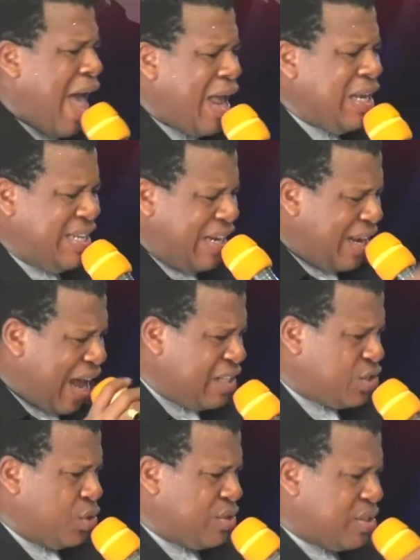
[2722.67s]
Delight
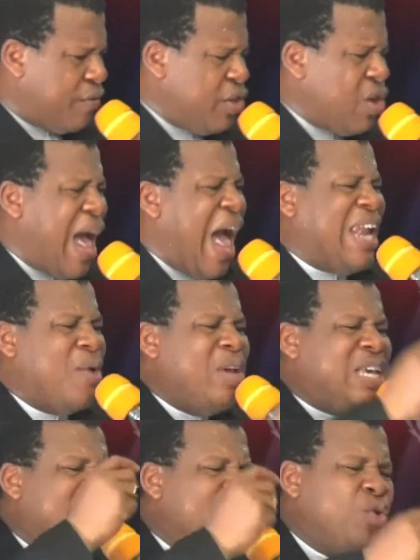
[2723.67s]
yourself in the Lord. And it will
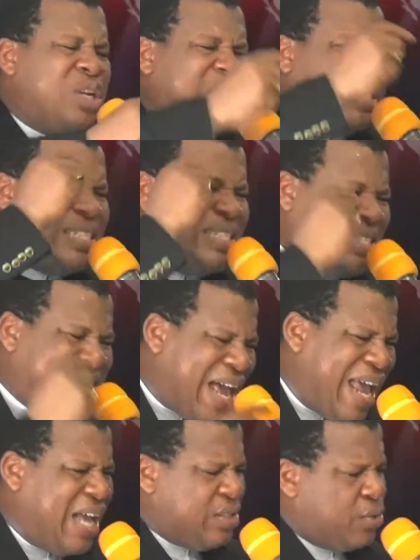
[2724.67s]
give you the
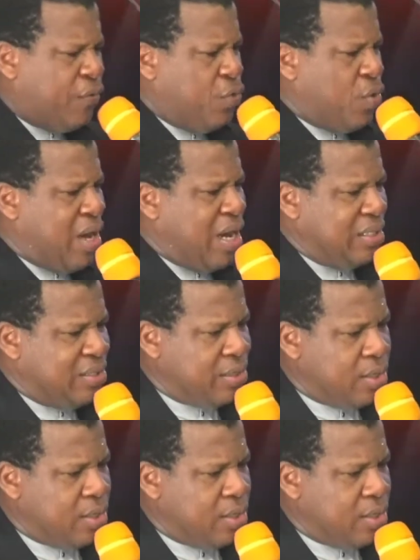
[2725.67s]
desires of your heart.